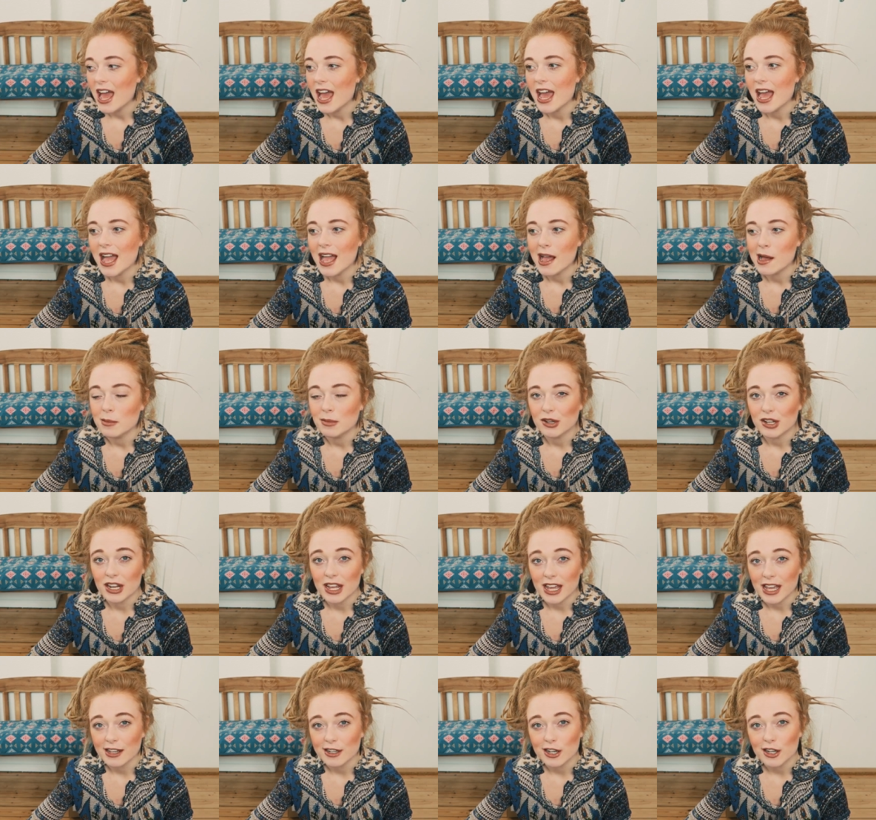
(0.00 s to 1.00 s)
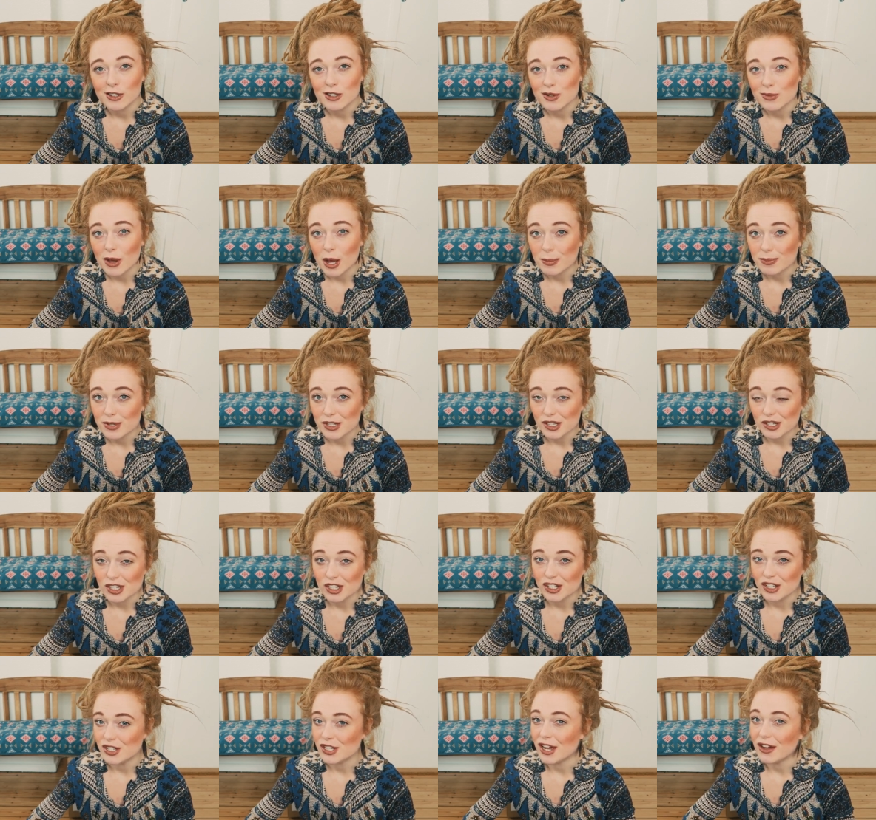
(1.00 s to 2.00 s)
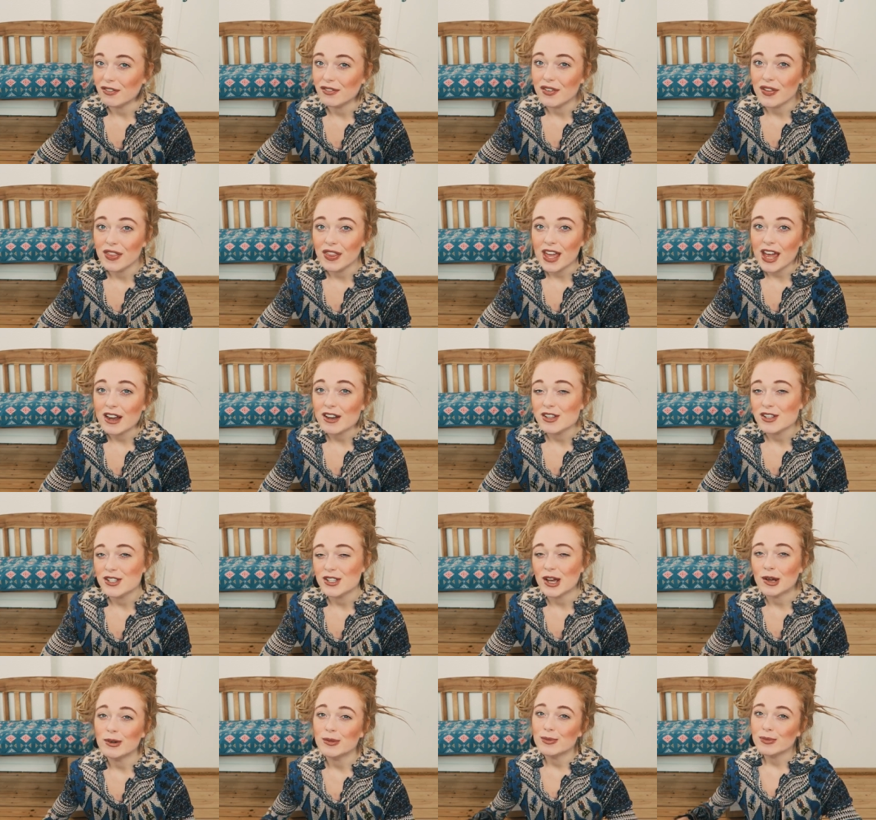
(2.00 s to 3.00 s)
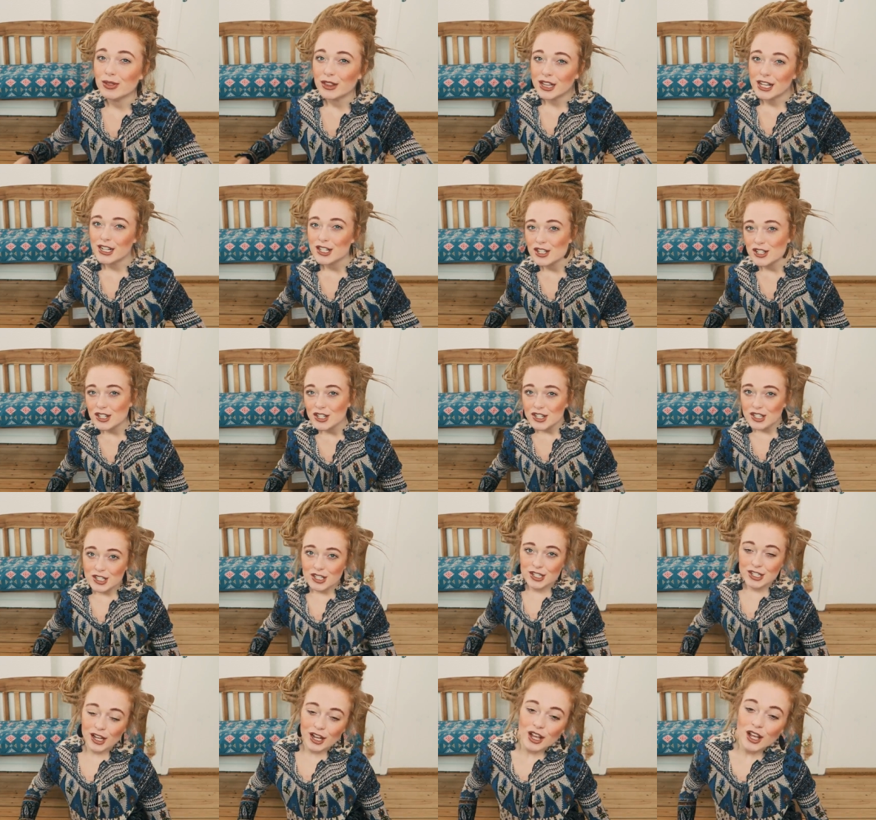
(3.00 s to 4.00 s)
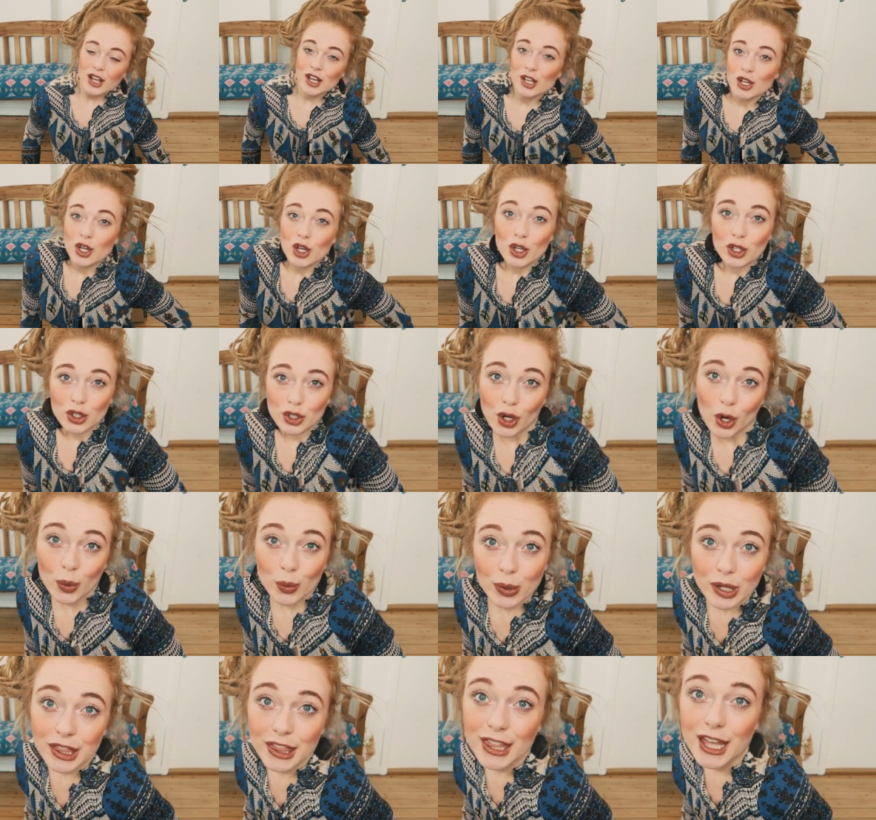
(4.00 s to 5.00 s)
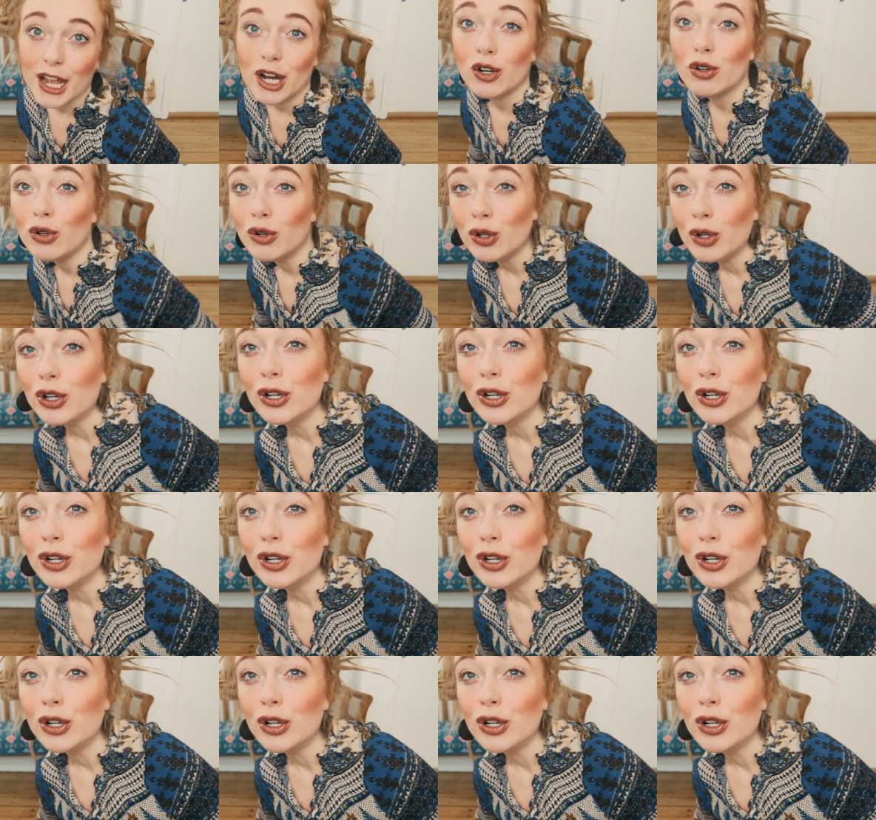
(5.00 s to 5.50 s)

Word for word: Uh, I'm gonna hang up, up some stuff in there, so let's just go in there.